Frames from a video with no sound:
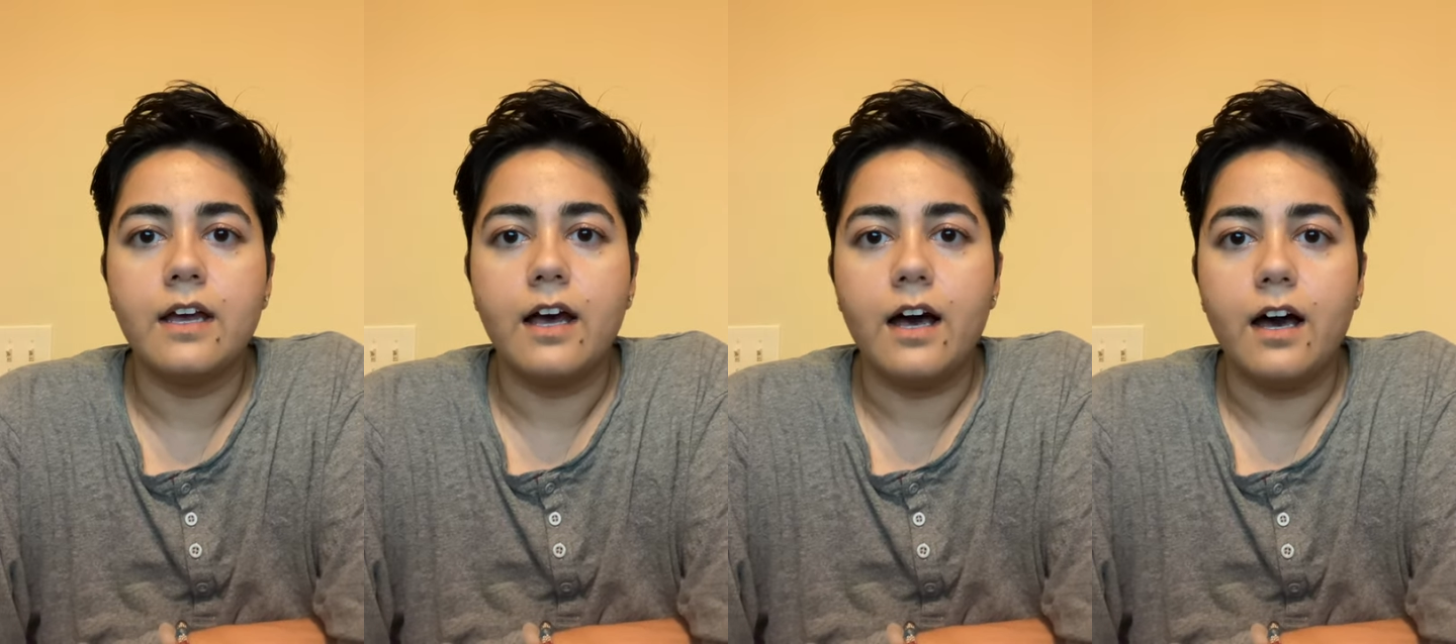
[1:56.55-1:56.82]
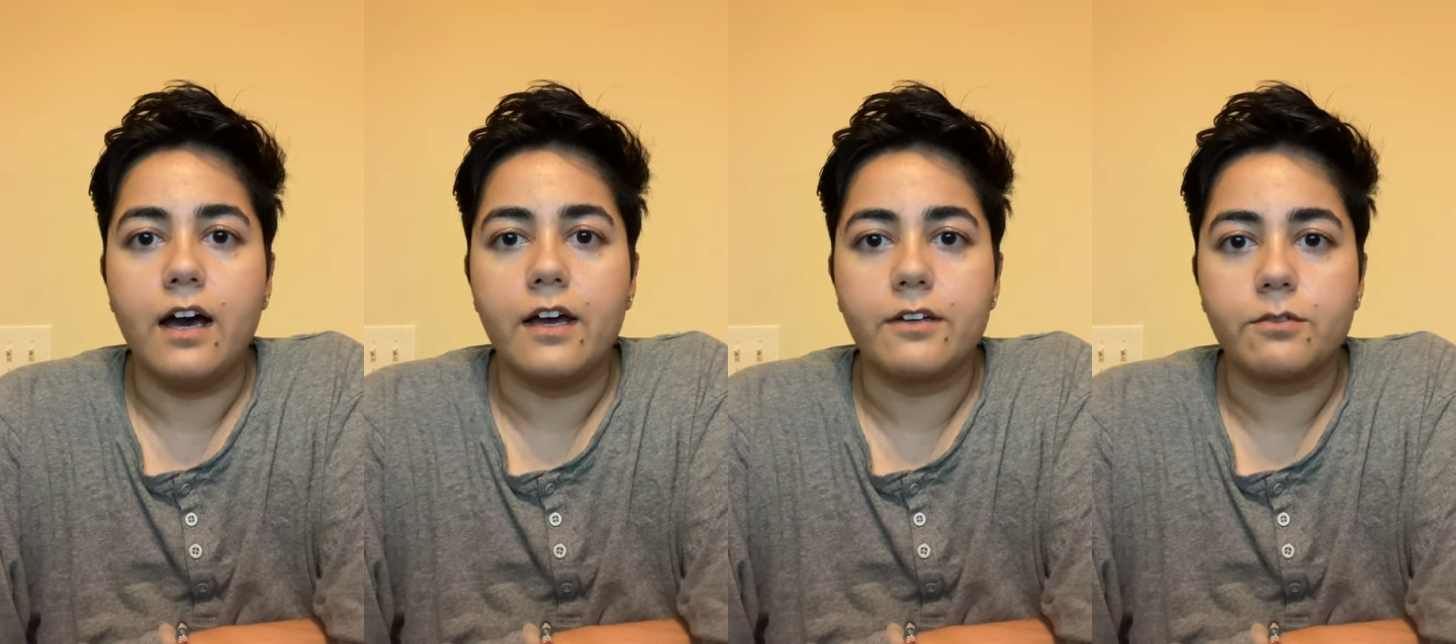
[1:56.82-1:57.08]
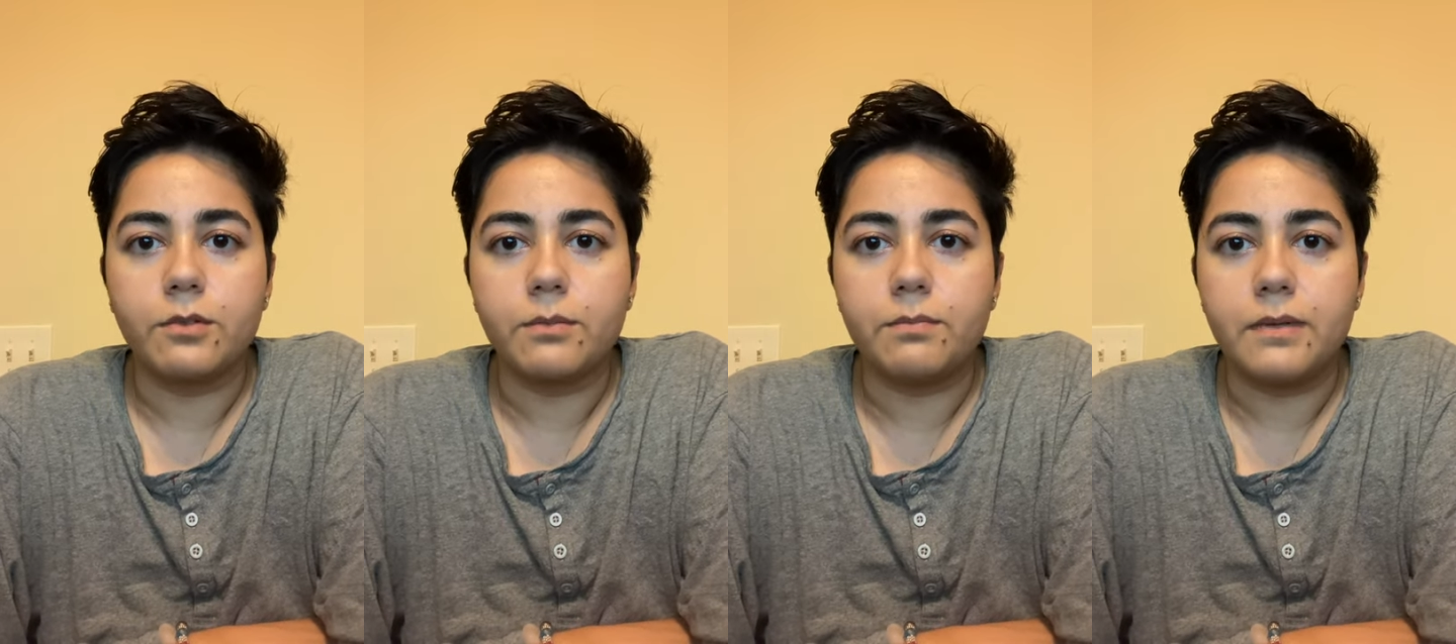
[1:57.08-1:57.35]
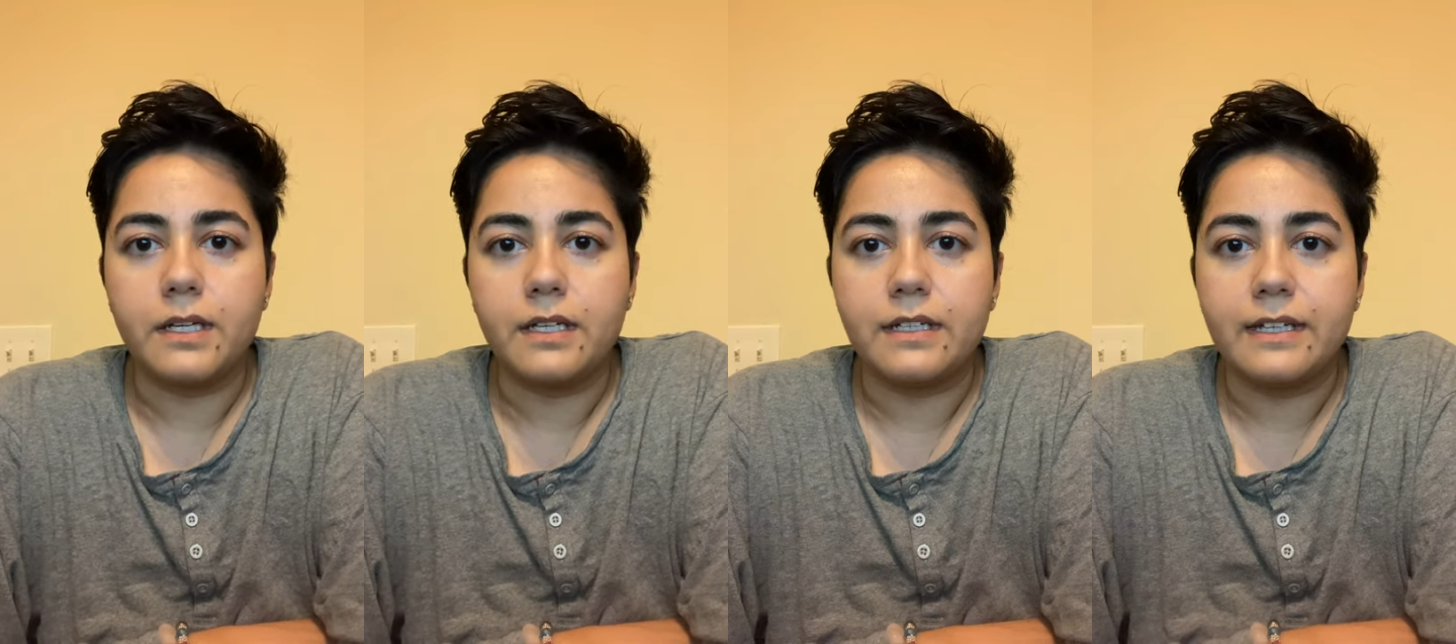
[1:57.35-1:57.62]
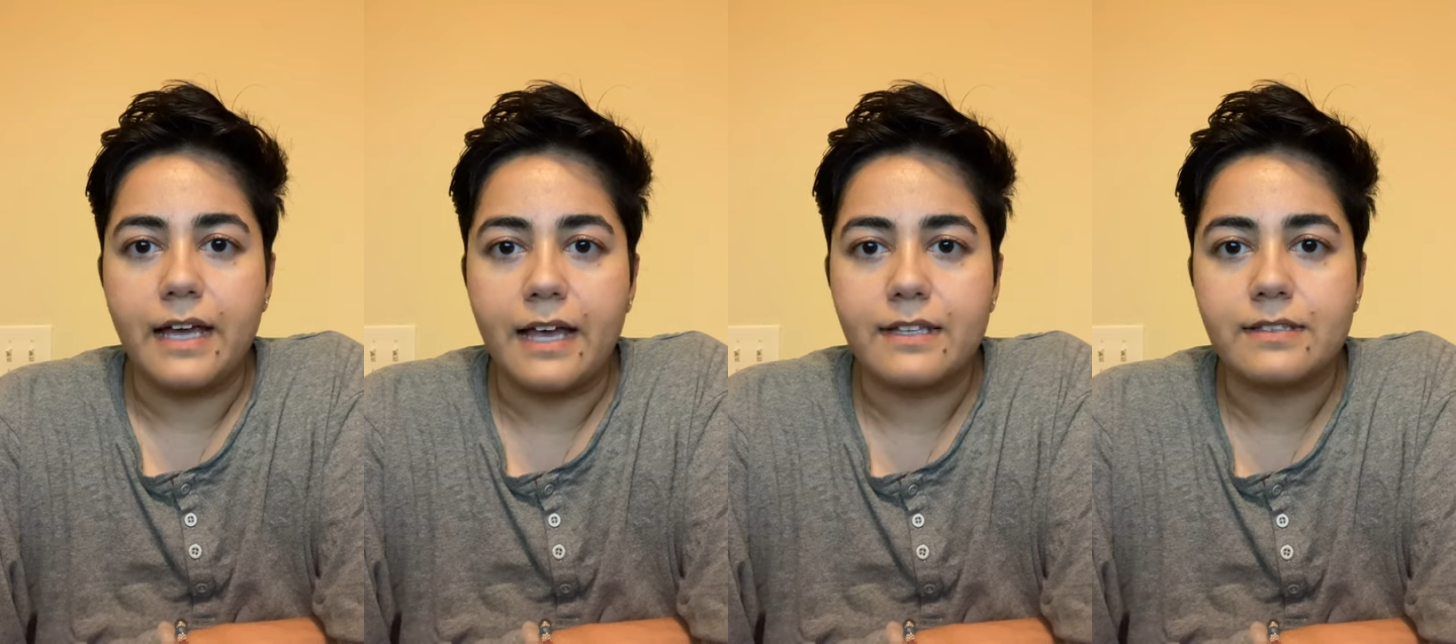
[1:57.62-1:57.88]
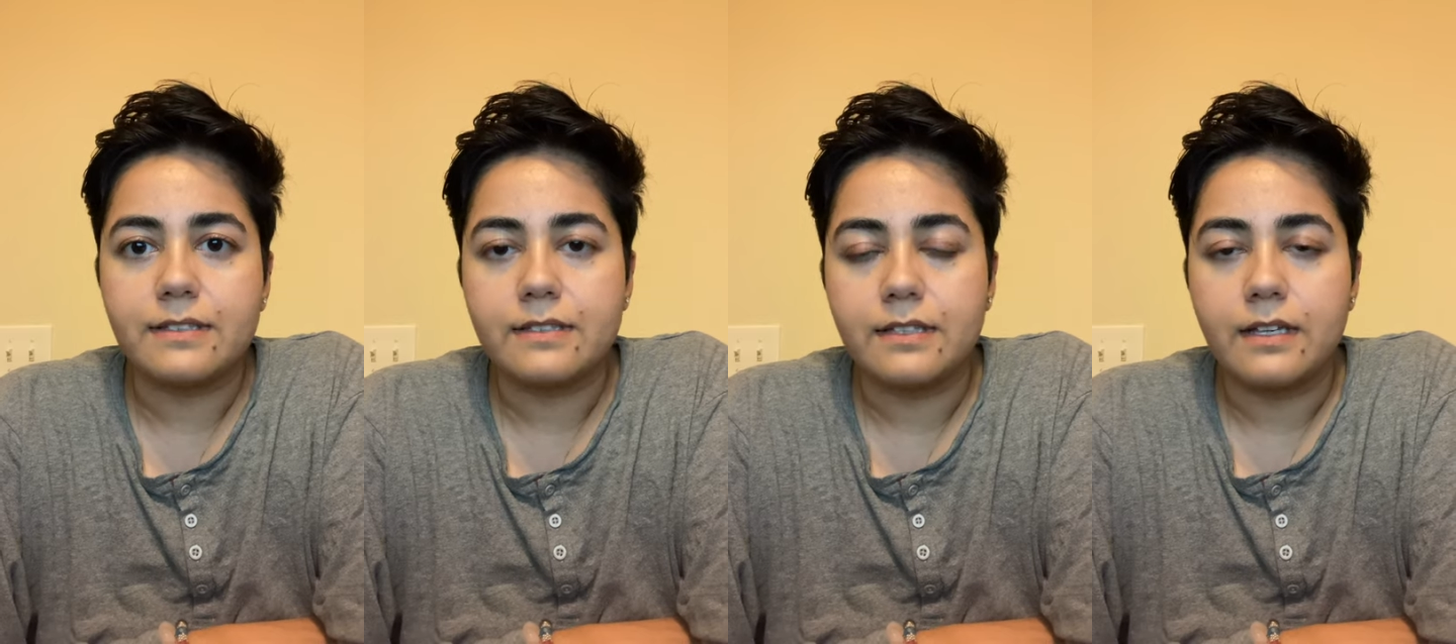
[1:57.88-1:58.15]
uh, it would be
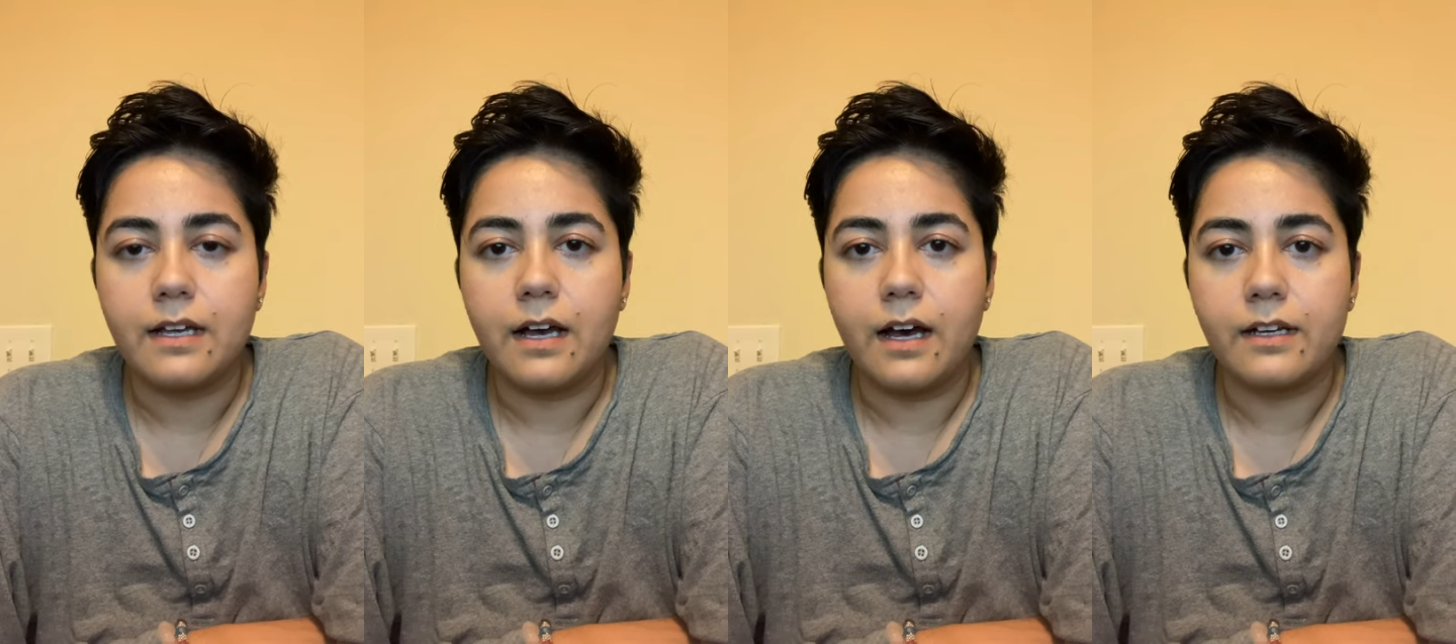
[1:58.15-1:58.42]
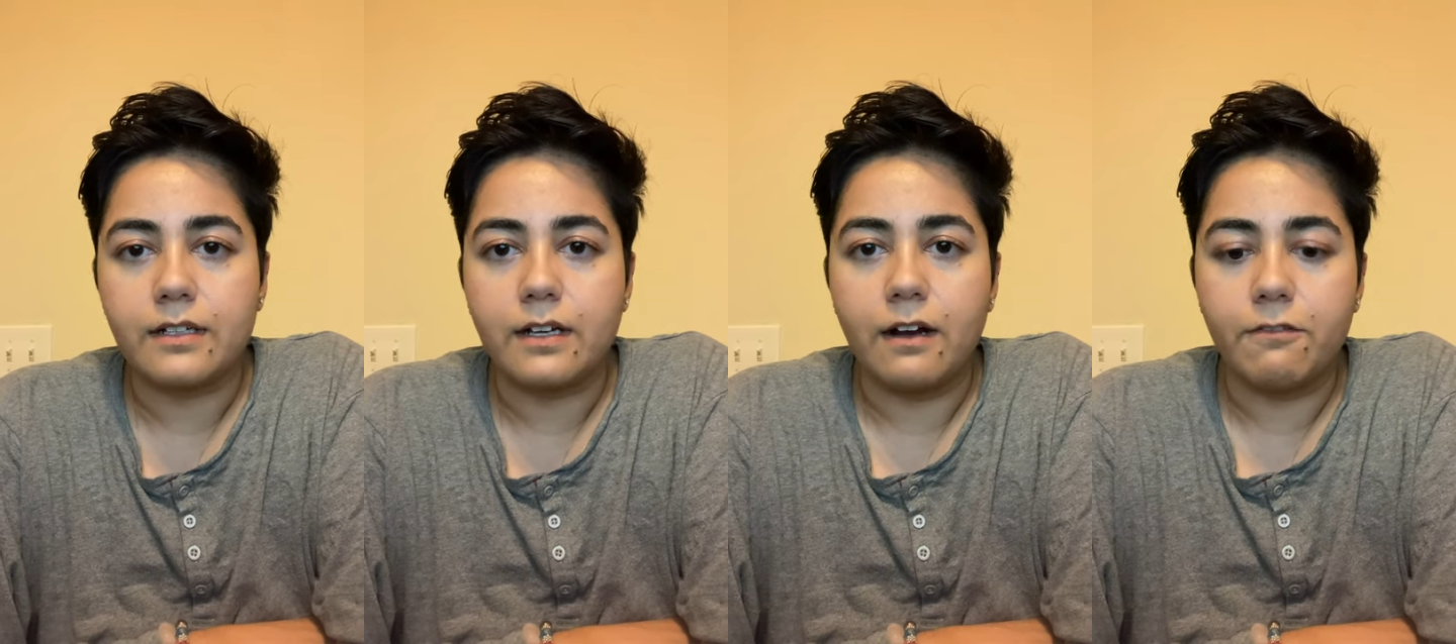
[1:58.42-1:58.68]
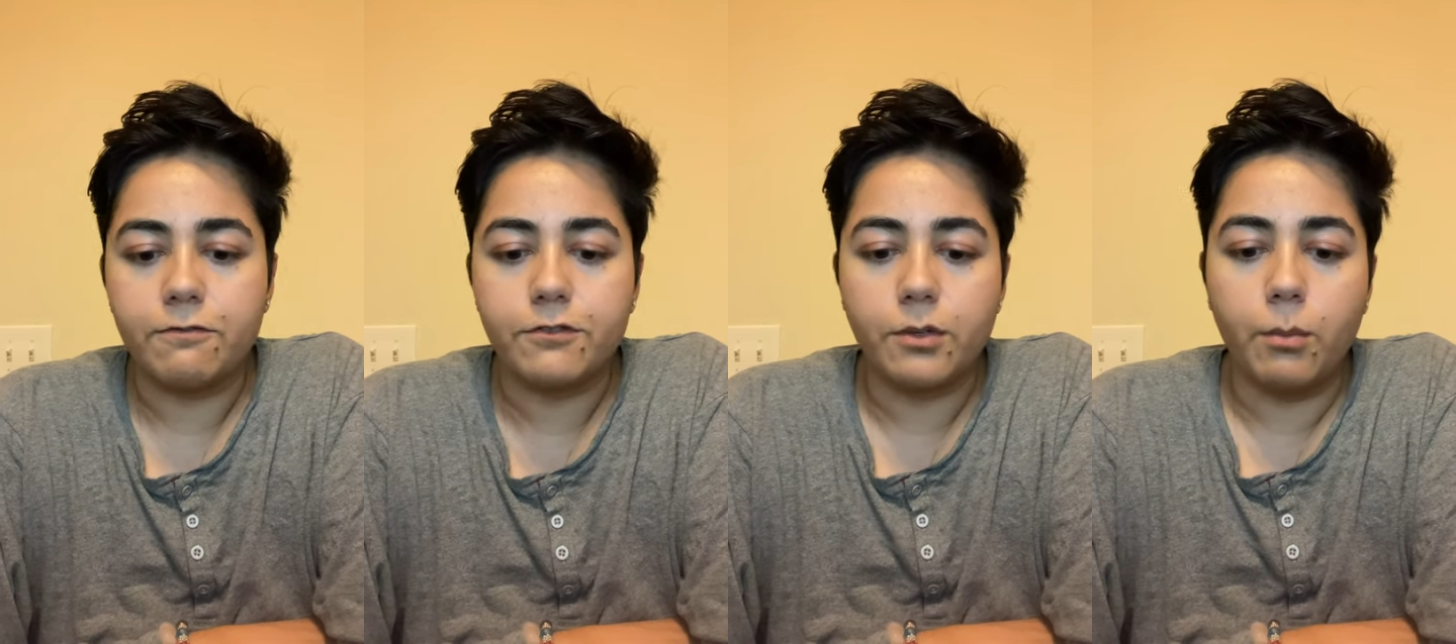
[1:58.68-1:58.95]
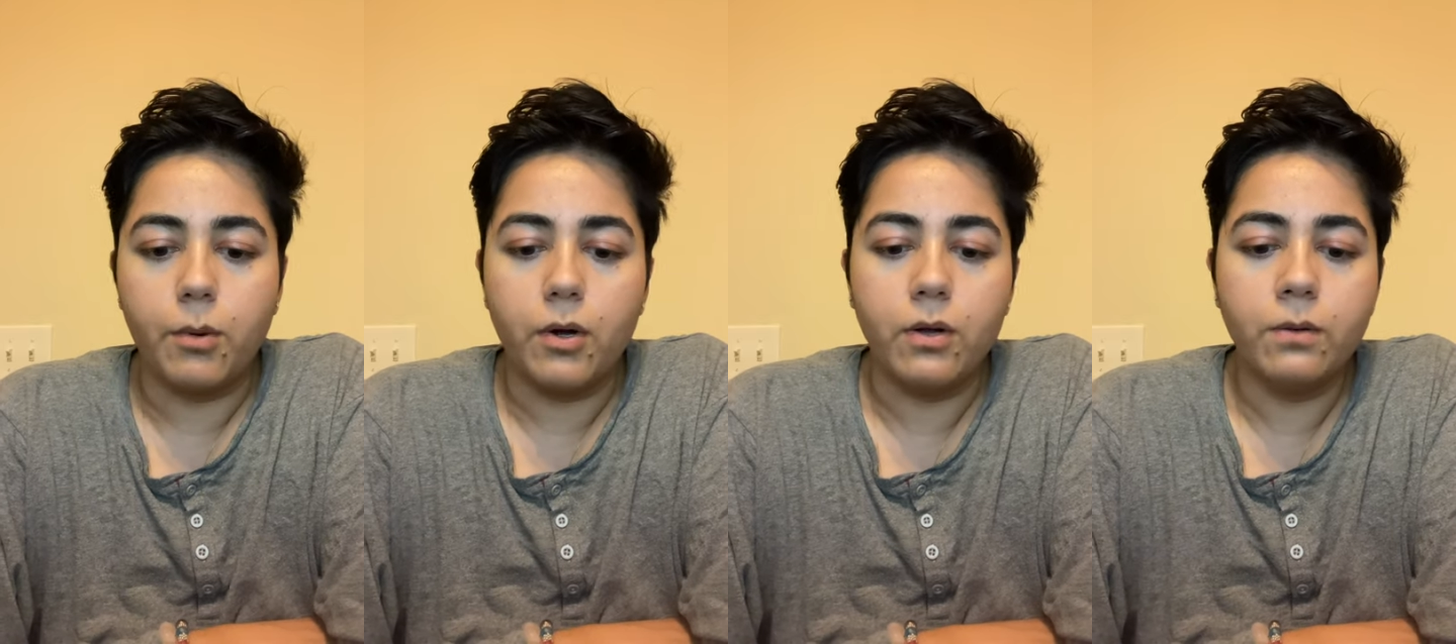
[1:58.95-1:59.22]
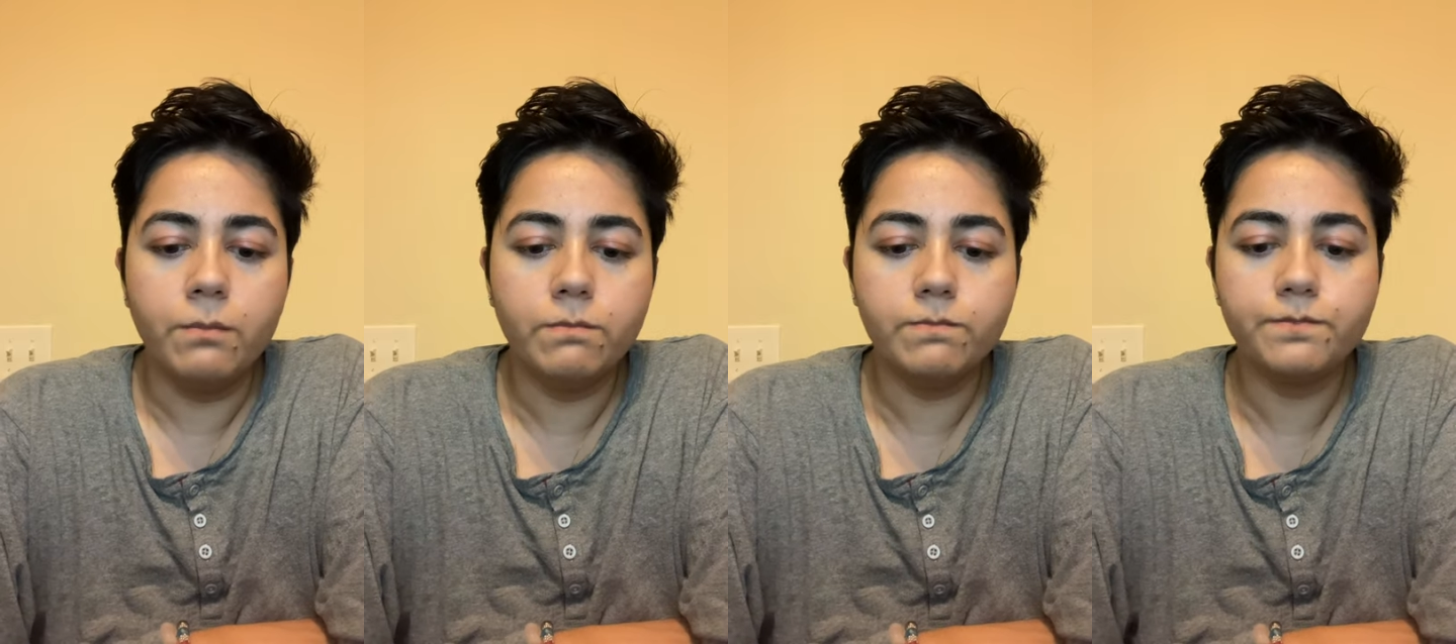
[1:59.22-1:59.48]
less uncomfortable